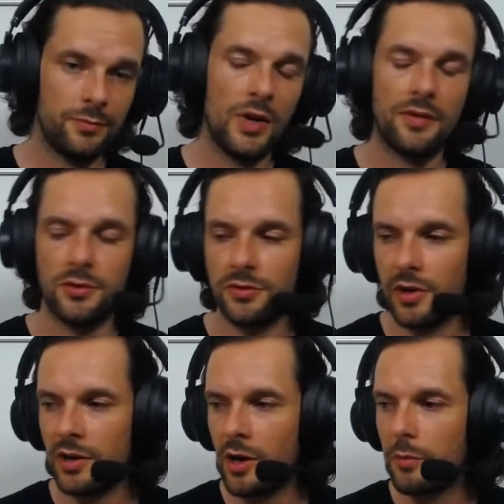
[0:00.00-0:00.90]
we have to
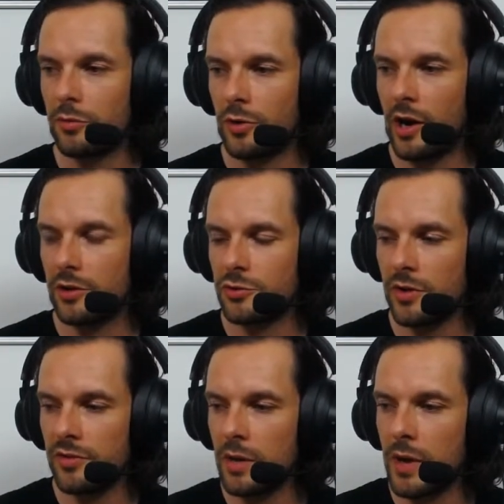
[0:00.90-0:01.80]
study up for our
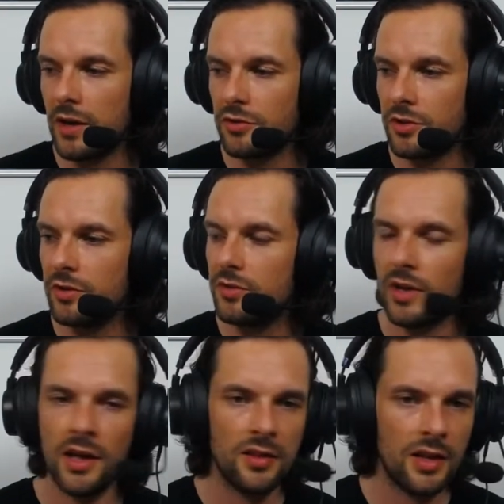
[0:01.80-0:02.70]
trivia matches
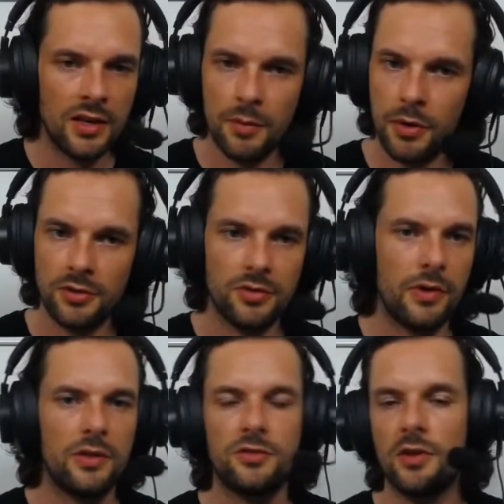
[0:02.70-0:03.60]
and then a bunch of
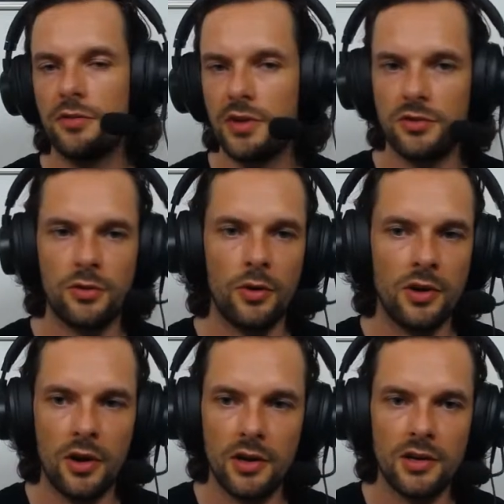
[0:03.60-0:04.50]
other stuff that's going
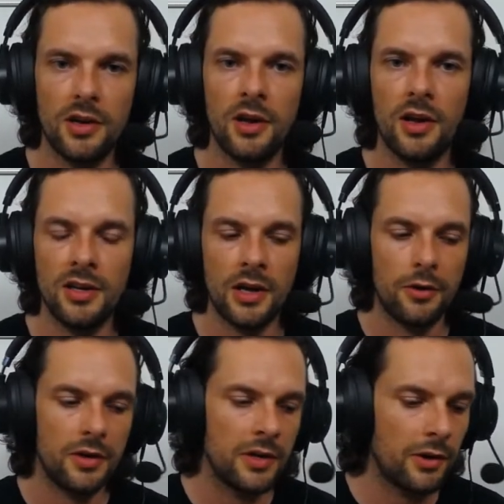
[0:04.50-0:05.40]
on in
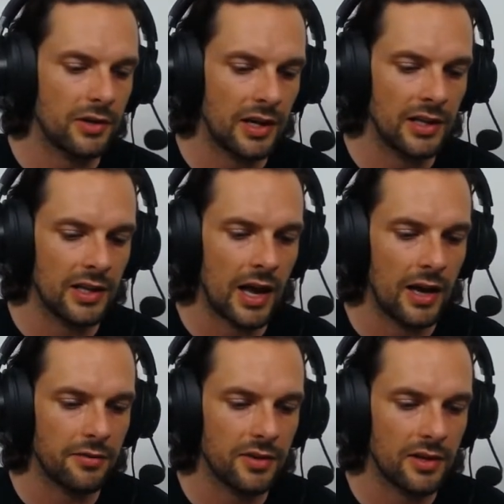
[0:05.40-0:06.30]
our daily
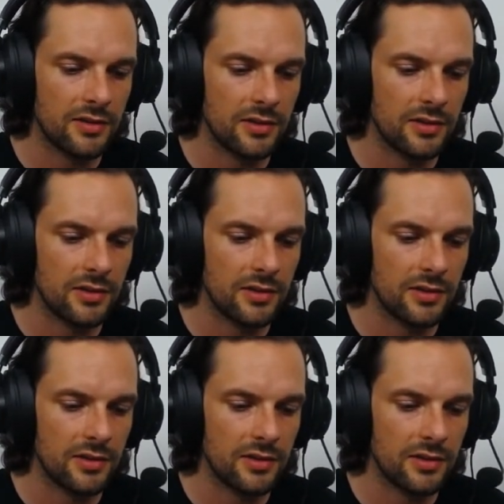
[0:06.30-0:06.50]
lives that